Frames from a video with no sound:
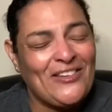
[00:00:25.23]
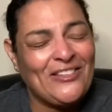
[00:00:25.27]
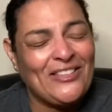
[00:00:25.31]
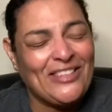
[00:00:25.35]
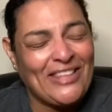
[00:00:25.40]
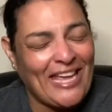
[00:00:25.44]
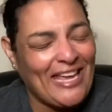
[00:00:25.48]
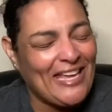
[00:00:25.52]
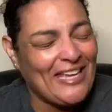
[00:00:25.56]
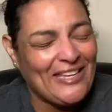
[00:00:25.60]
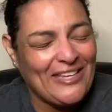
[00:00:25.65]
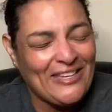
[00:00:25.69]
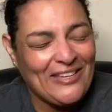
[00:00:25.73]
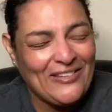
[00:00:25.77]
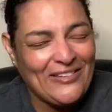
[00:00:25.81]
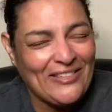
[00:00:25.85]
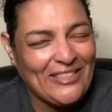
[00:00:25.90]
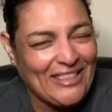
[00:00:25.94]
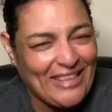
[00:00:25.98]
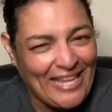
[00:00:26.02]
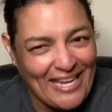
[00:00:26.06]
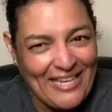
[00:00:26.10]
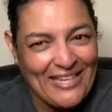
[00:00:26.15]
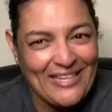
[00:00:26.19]
thank you,
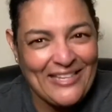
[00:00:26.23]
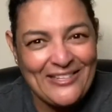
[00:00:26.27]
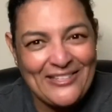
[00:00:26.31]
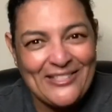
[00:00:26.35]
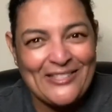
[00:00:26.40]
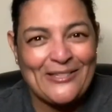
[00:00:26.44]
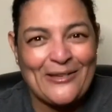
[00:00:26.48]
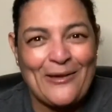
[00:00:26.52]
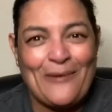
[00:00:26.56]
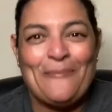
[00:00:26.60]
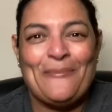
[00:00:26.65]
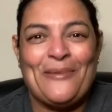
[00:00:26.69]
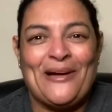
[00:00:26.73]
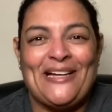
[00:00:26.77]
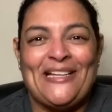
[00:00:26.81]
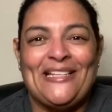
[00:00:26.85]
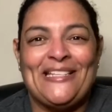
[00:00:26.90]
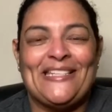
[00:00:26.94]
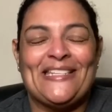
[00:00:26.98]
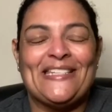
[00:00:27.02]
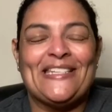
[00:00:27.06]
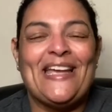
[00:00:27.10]
thank you so much